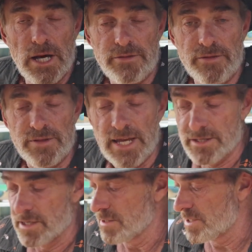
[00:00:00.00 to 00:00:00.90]
Other than that
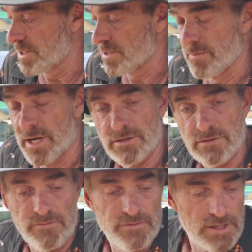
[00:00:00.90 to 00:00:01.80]
though, it's just a
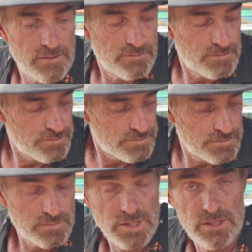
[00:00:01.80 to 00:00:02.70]
matter of
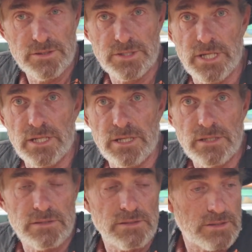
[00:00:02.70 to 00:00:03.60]
sealing
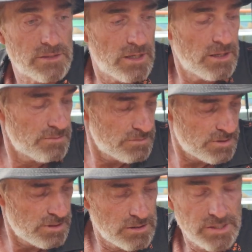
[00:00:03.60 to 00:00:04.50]
it just
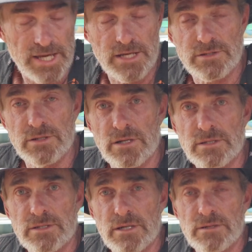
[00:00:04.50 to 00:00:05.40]
along the
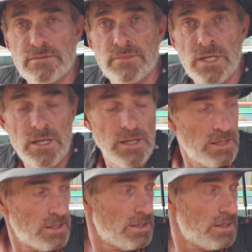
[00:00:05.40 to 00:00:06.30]
outside so
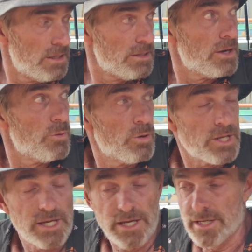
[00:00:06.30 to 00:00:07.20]
no water
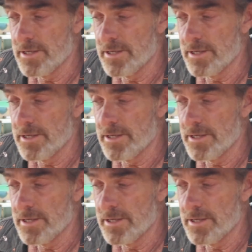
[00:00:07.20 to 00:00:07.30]
can get